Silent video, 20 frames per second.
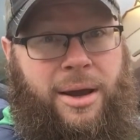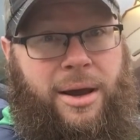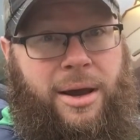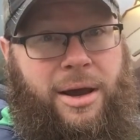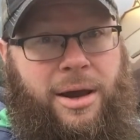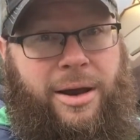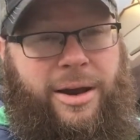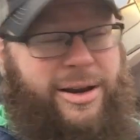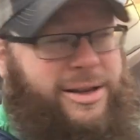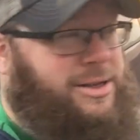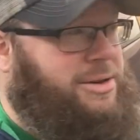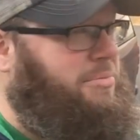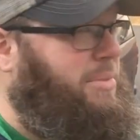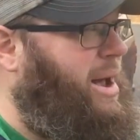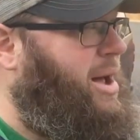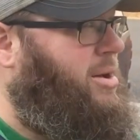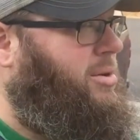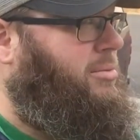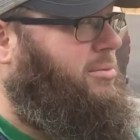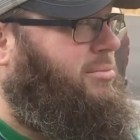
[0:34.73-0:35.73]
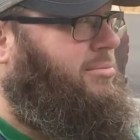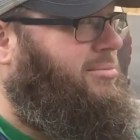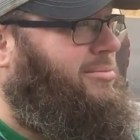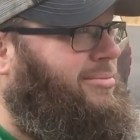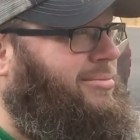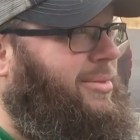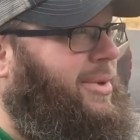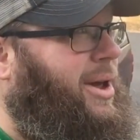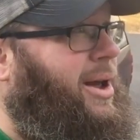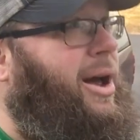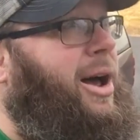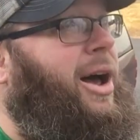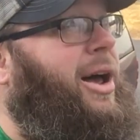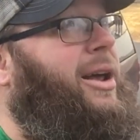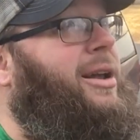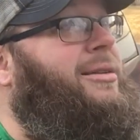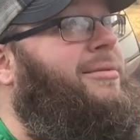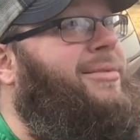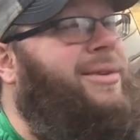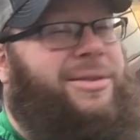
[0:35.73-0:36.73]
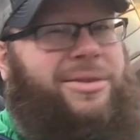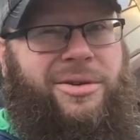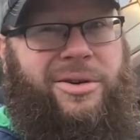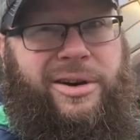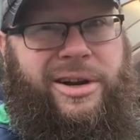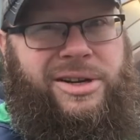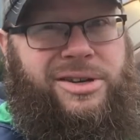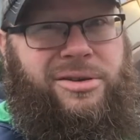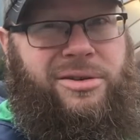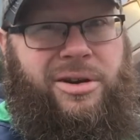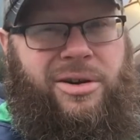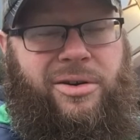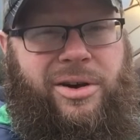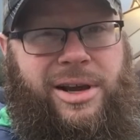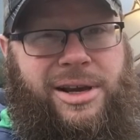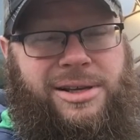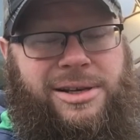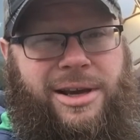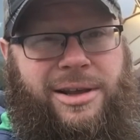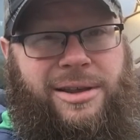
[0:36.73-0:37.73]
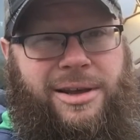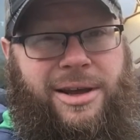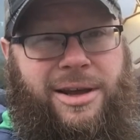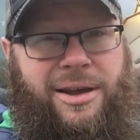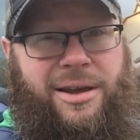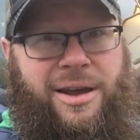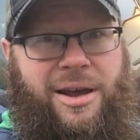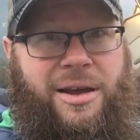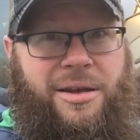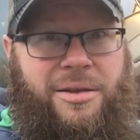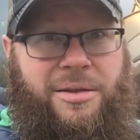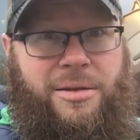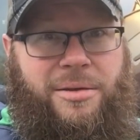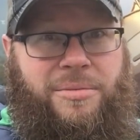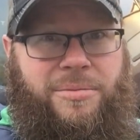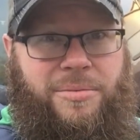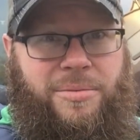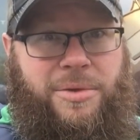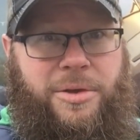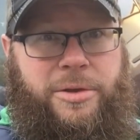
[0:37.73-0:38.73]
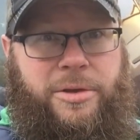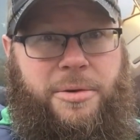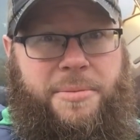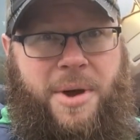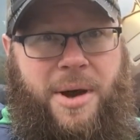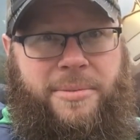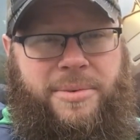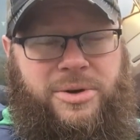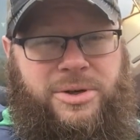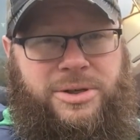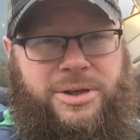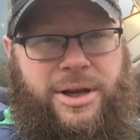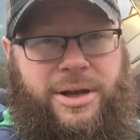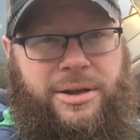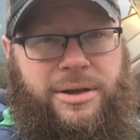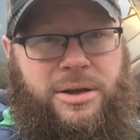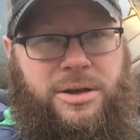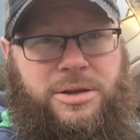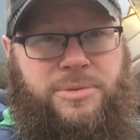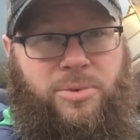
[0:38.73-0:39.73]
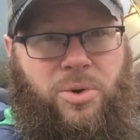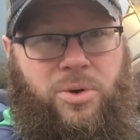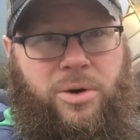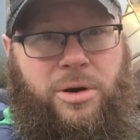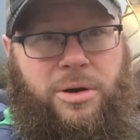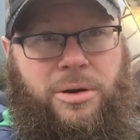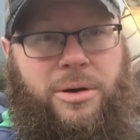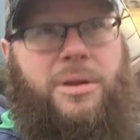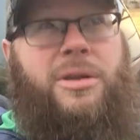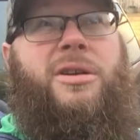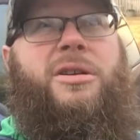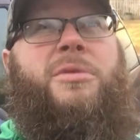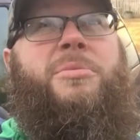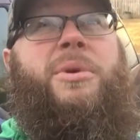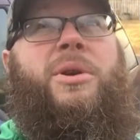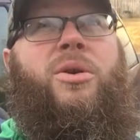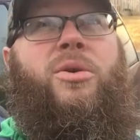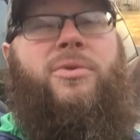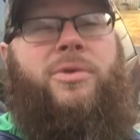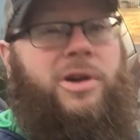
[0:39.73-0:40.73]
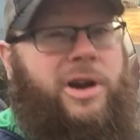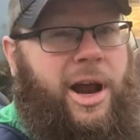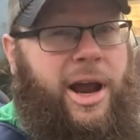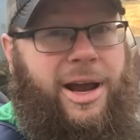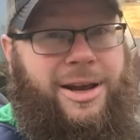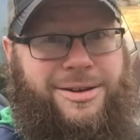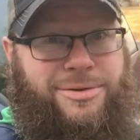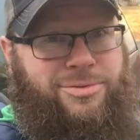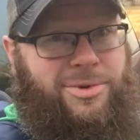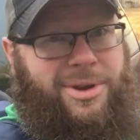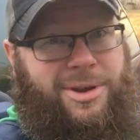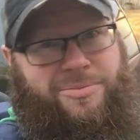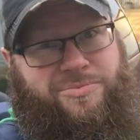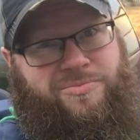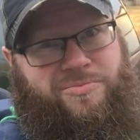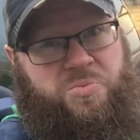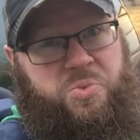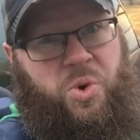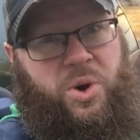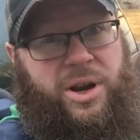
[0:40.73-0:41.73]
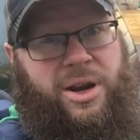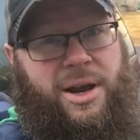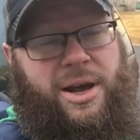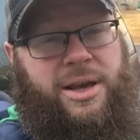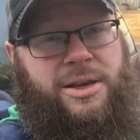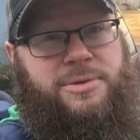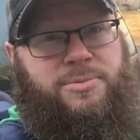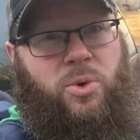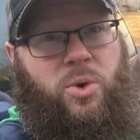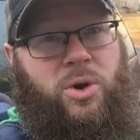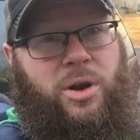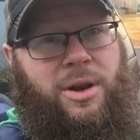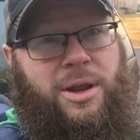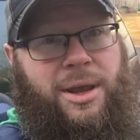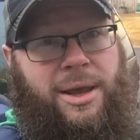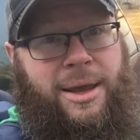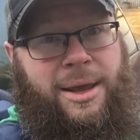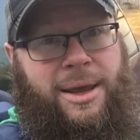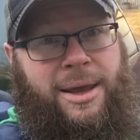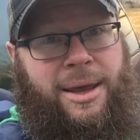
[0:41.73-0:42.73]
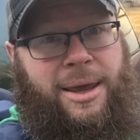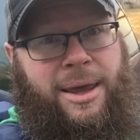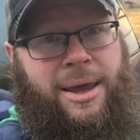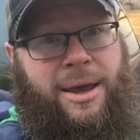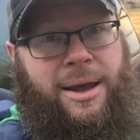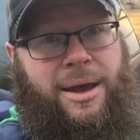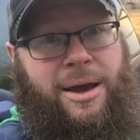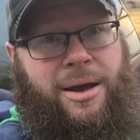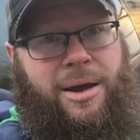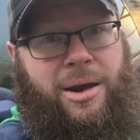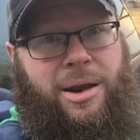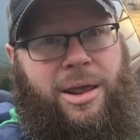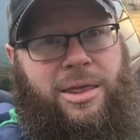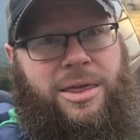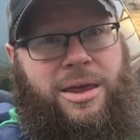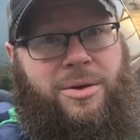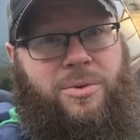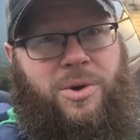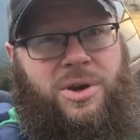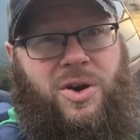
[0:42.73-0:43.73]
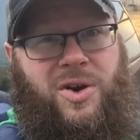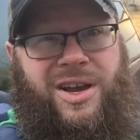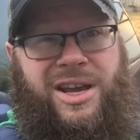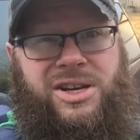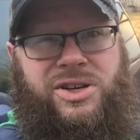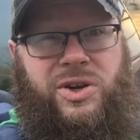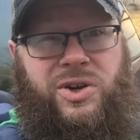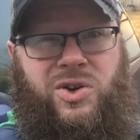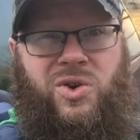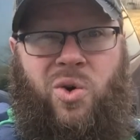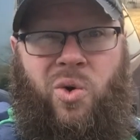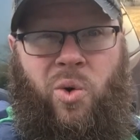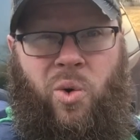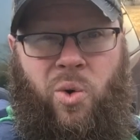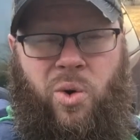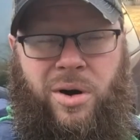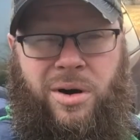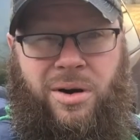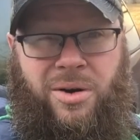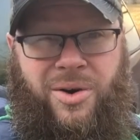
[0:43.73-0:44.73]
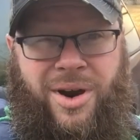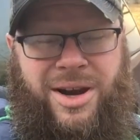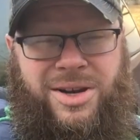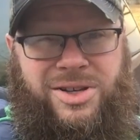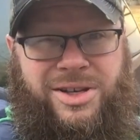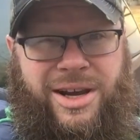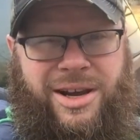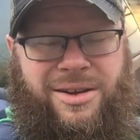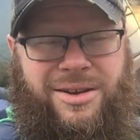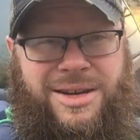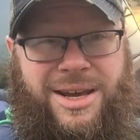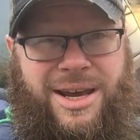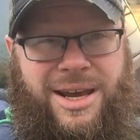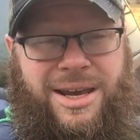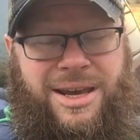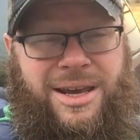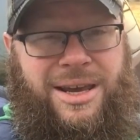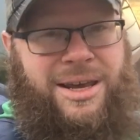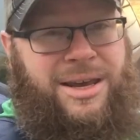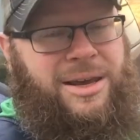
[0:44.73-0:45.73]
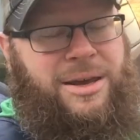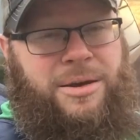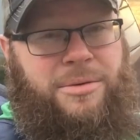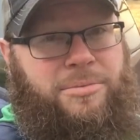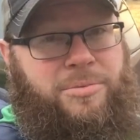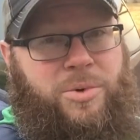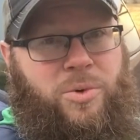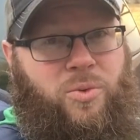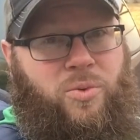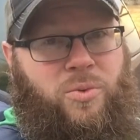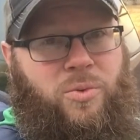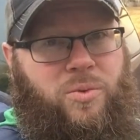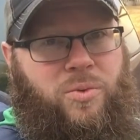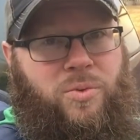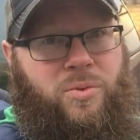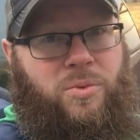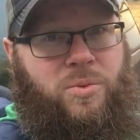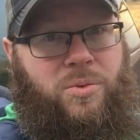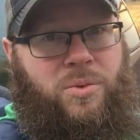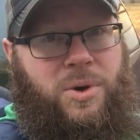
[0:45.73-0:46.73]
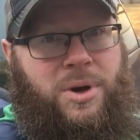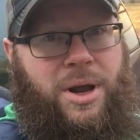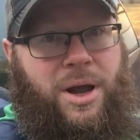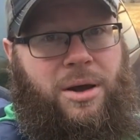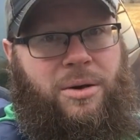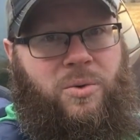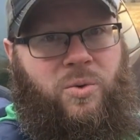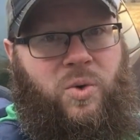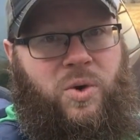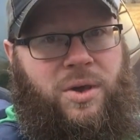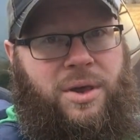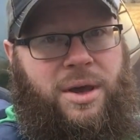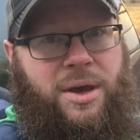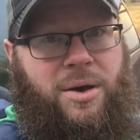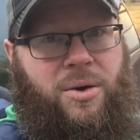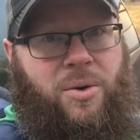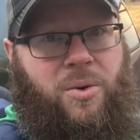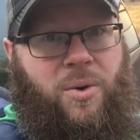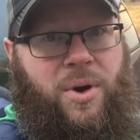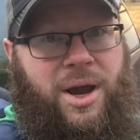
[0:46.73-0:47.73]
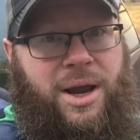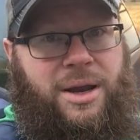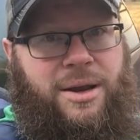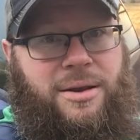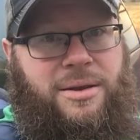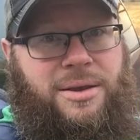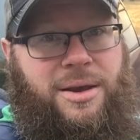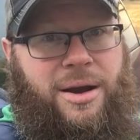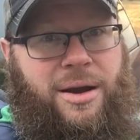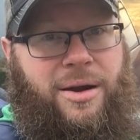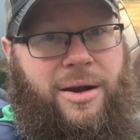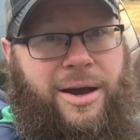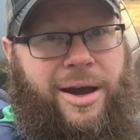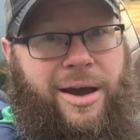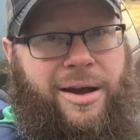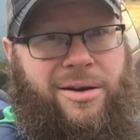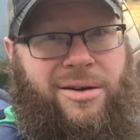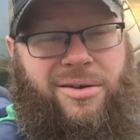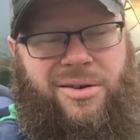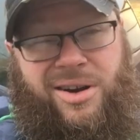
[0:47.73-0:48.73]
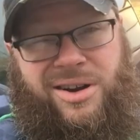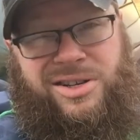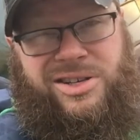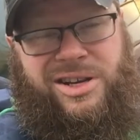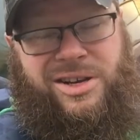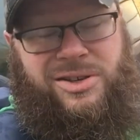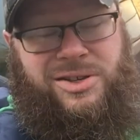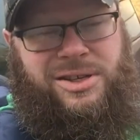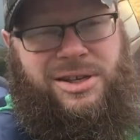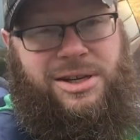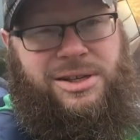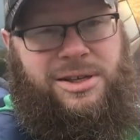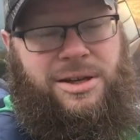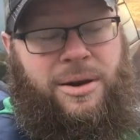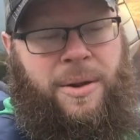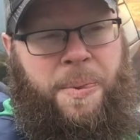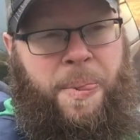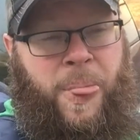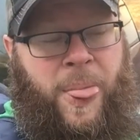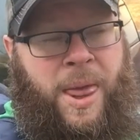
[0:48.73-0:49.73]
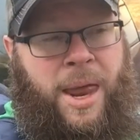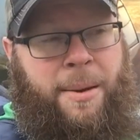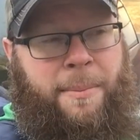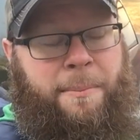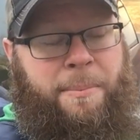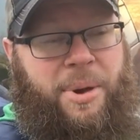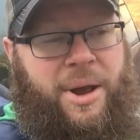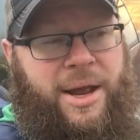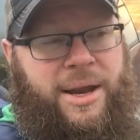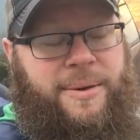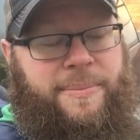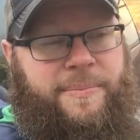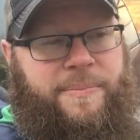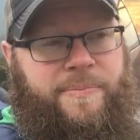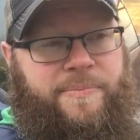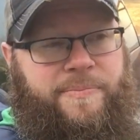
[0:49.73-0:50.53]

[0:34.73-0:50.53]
Uh, it's about uh, thirty-two degrees, I think the thermometer said this morning. A little bit overcast, really pretty nice morning. Uh, I think we are inching toward garage sale day, but we're not really quite there yet, or garage sale season. But